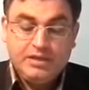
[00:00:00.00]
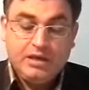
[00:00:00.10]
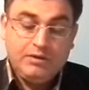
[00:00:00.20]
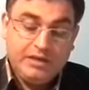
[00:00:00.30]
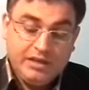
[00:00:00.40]

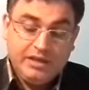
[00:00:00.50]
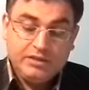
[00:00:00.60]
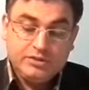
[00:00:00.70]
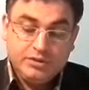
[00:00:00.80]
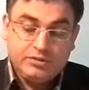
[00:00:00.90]
Now, in
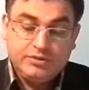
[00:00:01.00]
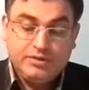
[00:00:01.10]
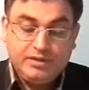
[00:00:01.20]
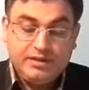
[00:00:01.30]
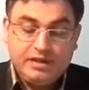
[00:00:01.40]
English
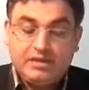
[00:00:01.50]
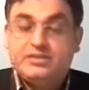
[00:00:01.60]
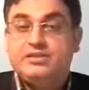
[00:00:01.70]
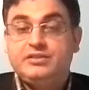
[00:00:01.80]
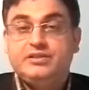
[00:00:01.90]
also, there are
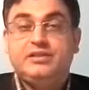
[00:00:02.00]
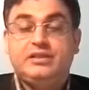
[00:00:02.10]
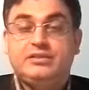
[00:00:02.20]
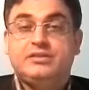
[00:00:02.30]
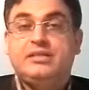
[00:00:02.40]
certain
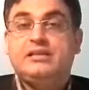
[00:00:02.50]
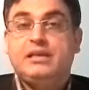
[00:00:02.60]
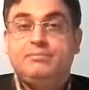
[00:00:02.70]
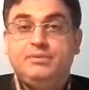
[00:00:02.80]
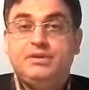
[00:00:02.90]
letters that
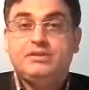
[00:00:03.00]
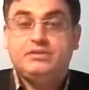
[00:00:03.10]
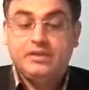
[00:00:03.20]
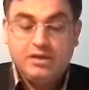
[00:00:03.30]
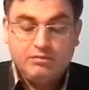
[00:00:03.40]

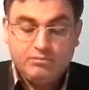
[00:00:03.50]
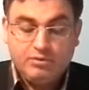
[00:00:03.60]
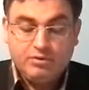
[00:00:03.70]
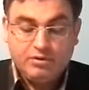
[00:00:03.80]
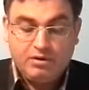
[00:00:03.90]
appears
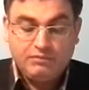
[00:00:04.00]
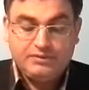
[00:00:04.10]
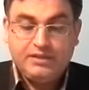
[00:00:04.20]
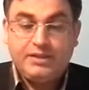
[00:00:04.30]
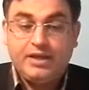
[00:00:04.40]
more
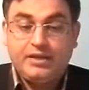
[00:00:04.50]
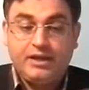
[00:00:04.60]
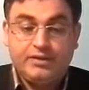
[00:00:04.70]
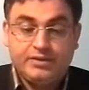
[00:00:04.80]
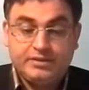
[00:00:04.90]
often than
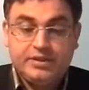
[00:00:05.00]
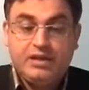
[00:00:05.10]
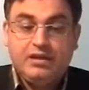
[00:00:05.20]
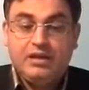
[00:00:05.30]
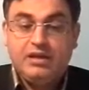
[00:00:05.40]
others.
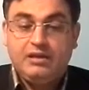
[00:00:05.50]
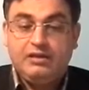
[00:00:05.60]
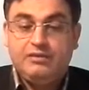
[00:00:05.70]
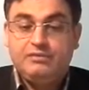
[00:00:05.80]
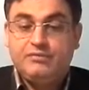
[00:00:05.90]

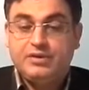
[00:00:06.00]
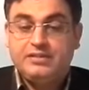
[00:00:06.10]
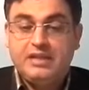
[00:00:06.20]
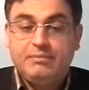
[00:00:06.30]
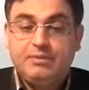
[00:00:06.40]
For
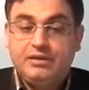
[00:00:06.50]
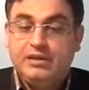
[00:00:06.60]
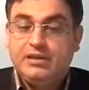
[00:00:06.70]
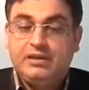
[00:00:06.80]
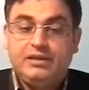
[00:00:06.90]
example,
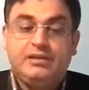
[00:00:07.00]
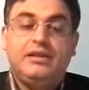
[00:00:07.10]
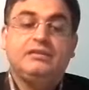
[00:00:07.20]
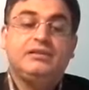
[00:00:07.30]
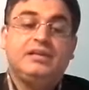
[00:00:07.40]
the
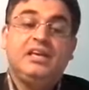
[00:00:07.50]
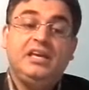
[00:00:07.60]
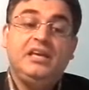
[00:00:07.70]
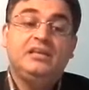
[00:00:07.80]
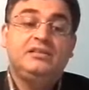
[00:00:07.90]
letter
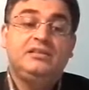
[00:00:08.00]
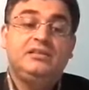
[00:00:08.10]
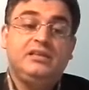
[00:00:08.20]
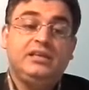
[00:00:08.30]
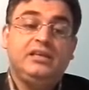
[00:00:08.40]
E,
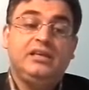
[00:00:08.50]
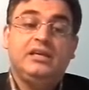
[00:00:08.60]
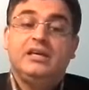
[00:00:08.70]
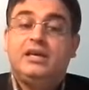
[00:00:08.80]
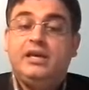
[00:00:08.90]
T,
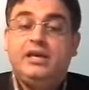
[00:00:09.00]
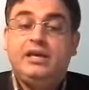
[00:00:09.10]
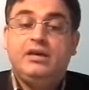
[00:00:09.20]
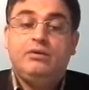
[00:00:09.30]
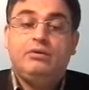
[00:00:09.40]

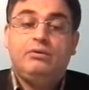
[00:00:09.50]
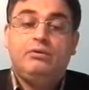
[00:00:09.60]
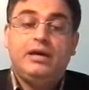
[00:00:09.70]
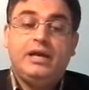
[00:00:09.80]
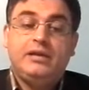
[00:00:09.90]
A,
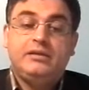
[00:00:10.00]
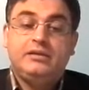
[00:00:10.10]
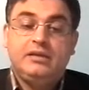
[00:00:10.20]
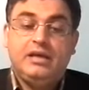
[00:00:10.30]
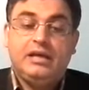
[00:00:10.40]
O, N,
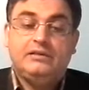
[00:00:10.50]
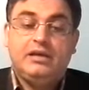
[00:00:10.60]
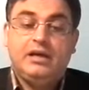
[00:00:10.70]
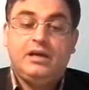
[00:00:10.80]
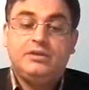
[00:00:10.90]
and
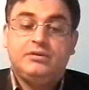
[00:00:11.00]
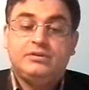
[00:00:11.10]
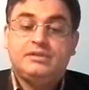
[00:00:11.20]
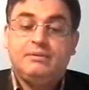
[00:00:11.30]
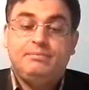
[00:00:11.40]
I,
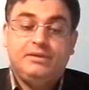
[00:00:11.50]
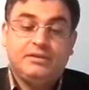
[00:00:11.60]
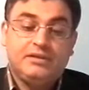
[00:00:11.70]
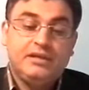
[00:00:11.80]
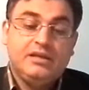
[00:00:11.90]
those appear,